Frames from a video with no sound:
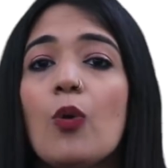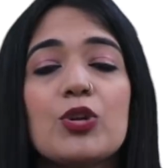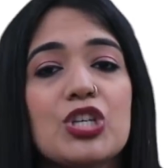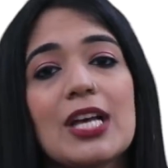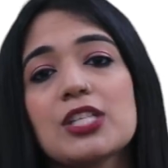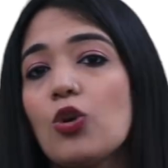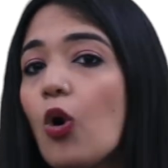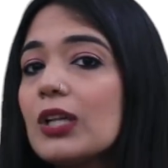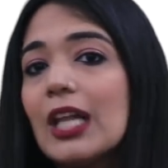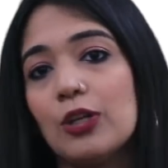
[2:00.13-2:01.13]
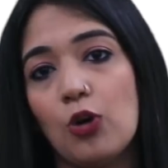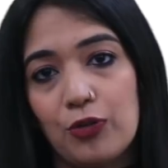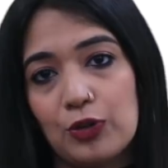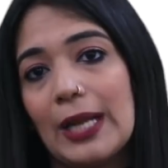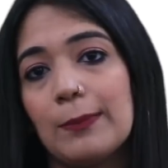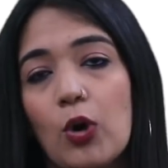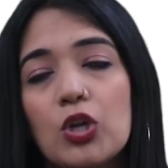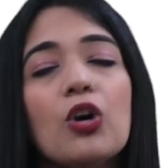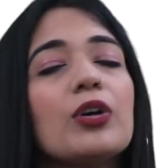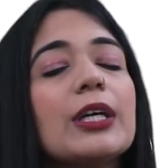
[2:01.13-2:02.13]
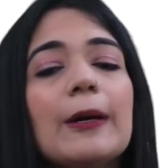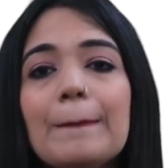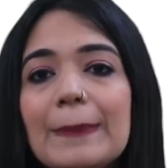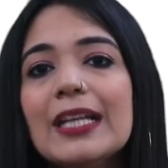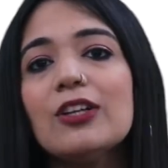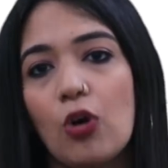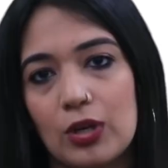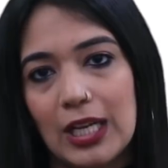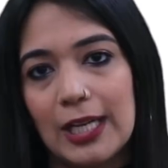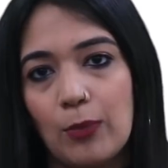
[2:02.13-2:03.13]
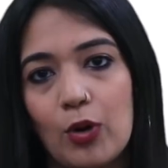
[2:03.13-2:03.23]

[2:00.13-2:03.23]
which has an online offline model or a complete online